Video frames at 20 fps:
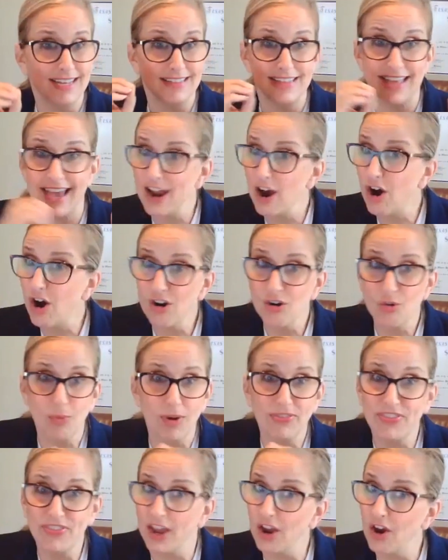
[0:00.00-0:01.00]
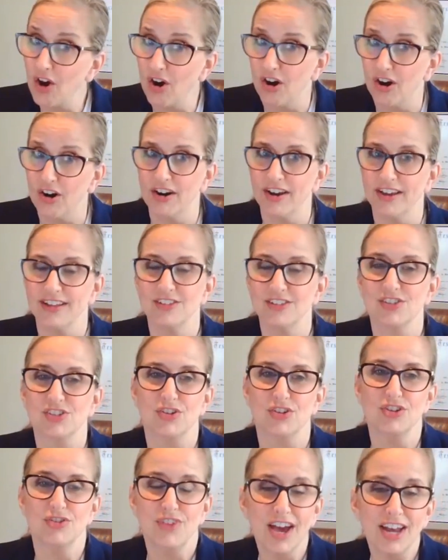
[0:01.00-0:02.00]
They are what they are. And
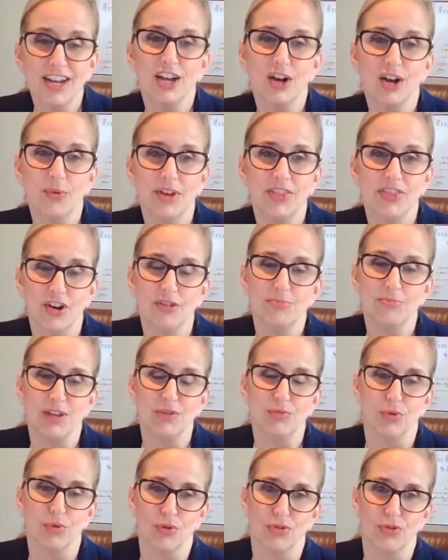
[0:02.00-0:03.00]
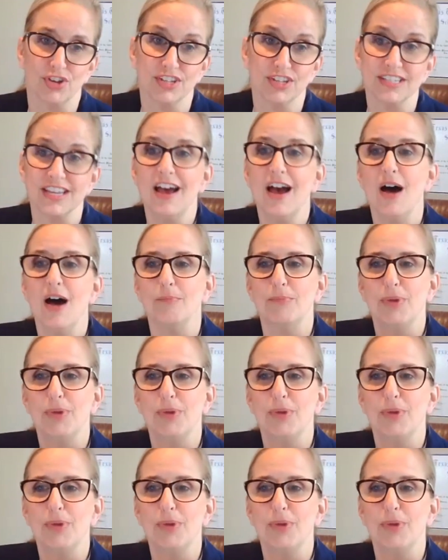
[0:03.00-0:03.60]
so you got to go in there and be ruthless.